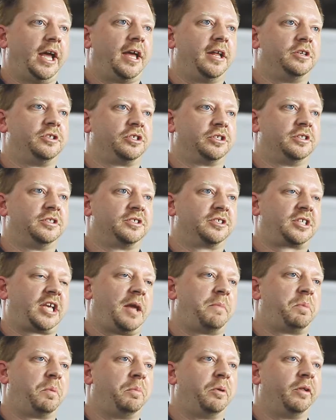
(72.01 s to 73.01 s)
engines
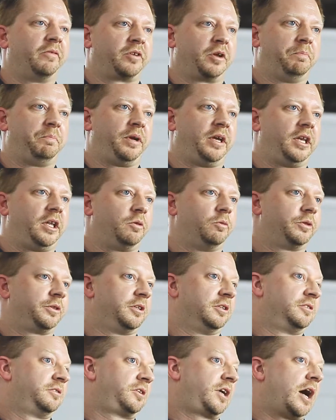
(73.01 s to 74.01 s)
capable of competing with
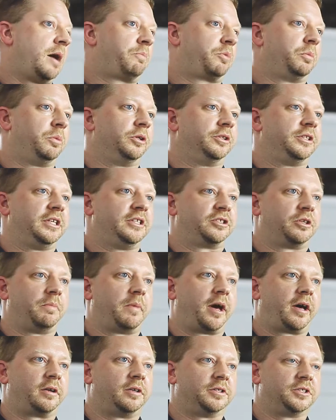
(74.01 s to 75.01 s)
this comparable diesel
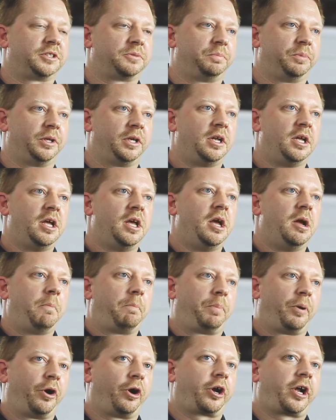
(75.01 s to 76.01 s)
models. But
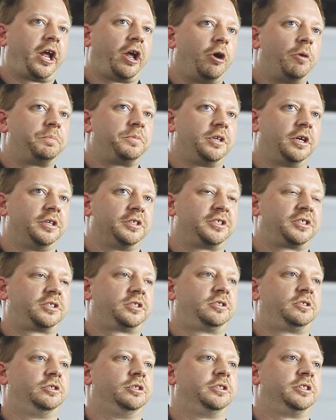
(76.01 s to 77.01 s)
PERC helped
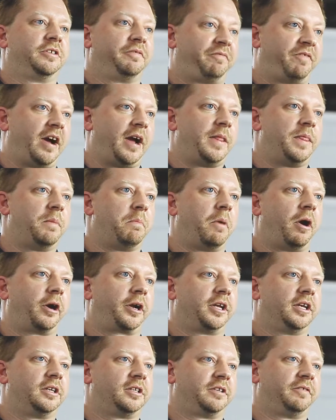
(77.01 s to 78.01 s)
us to define the
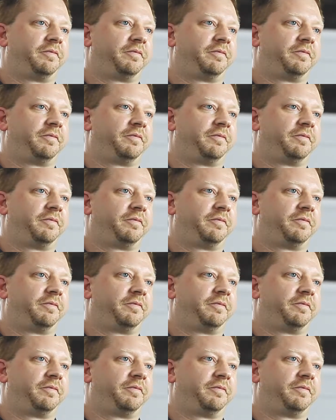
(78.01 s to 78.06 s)
market,